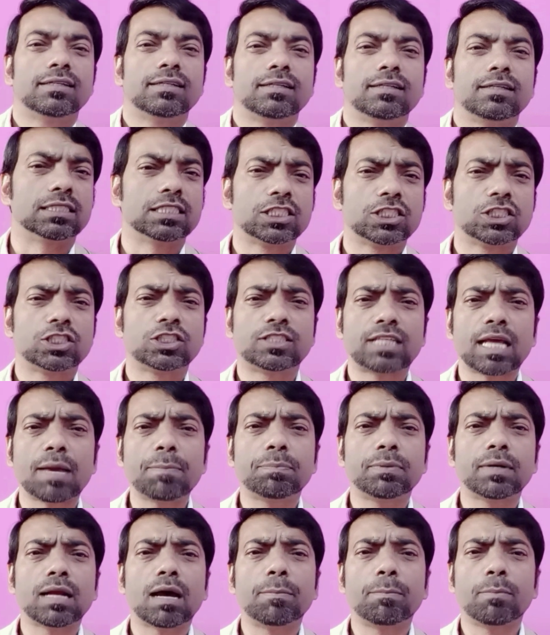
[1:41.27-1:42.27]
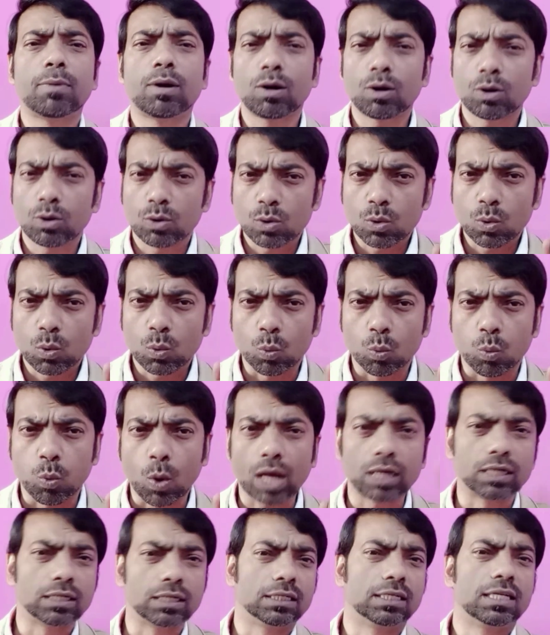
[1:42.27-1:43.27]
Step number
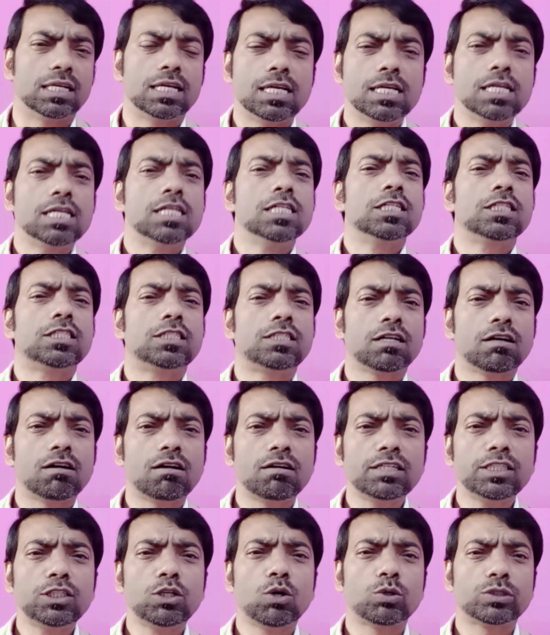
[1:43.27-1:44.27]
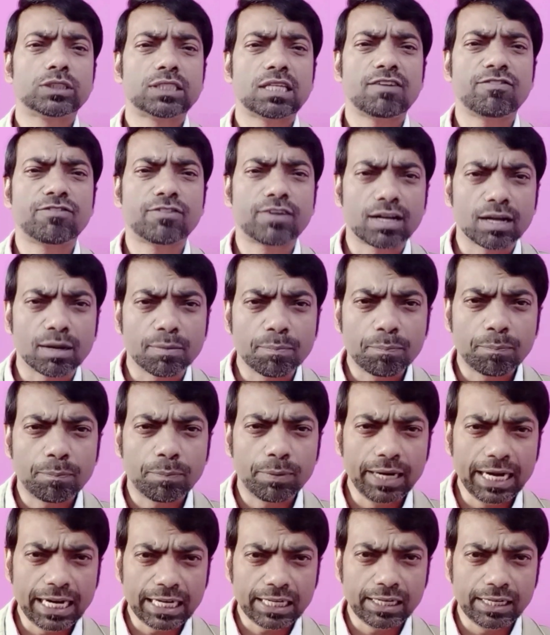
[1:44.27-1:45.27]
one, turn yourself
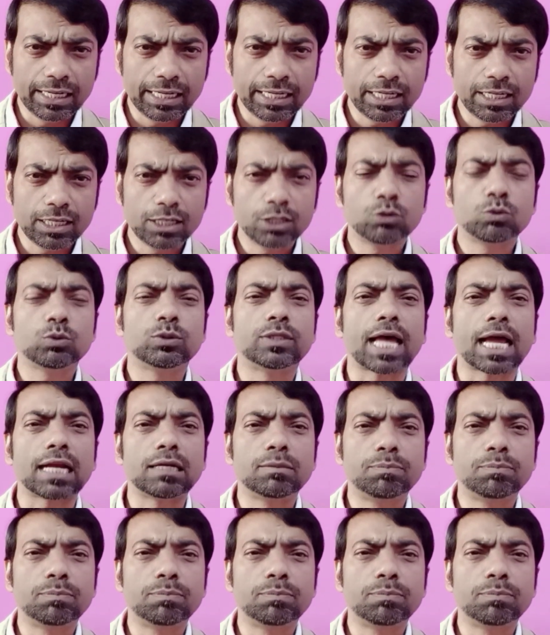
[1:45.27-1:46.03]
completely to that